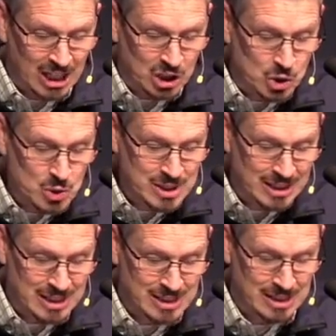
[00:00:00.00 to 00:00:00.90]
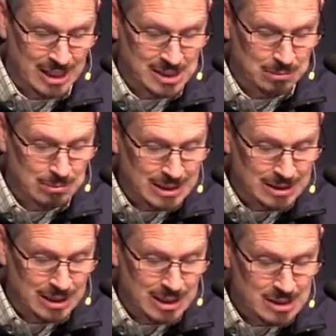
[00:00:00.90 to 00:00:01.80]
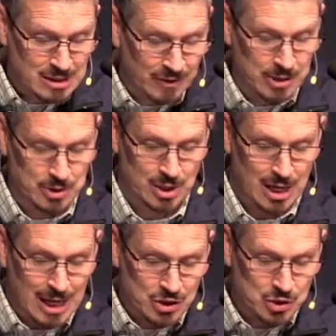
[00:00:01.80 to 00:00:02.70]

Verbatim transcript: in using these things to meet the needs of others